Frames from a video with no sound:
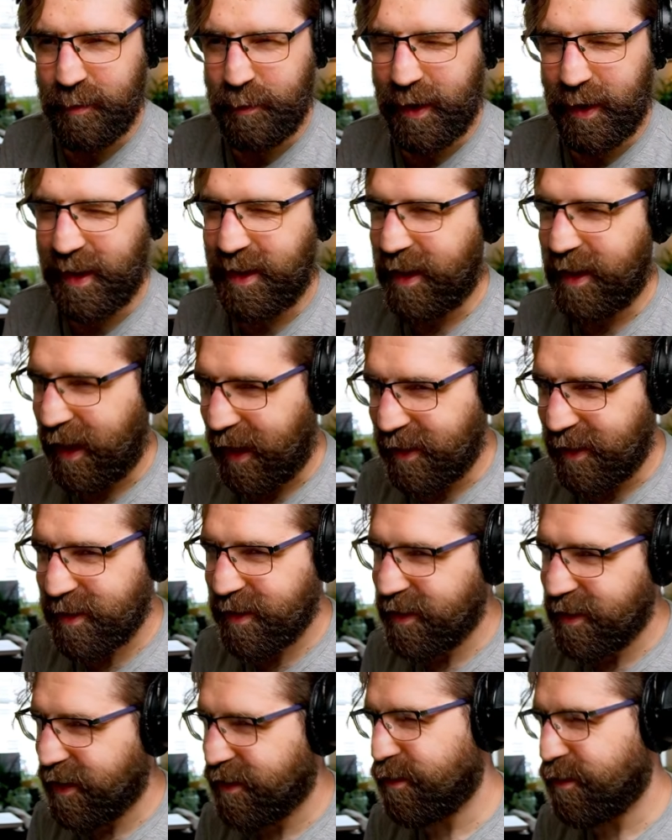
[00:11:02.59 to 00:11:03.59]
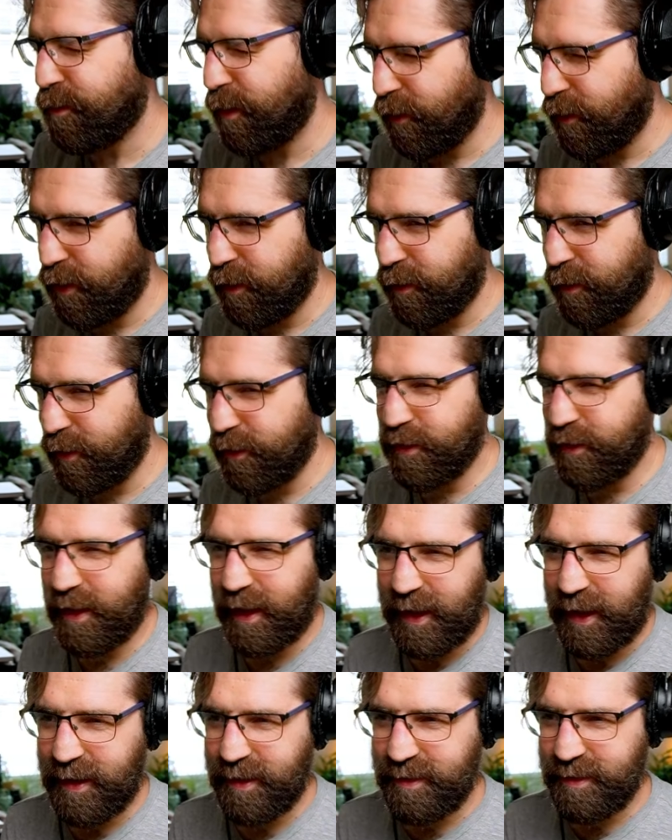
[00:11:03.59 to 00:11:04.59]
but I can connect to both a portal
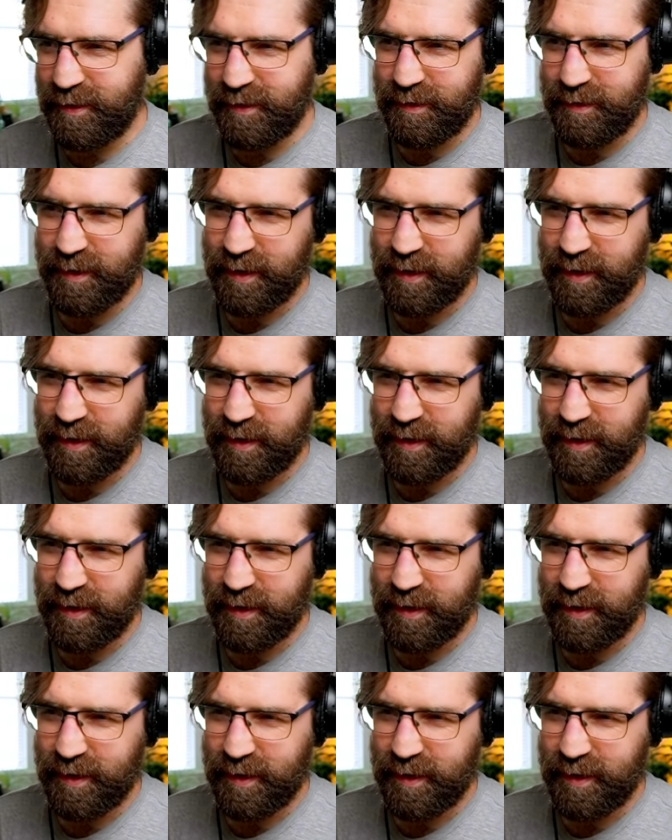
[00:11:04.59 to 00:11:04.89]
and...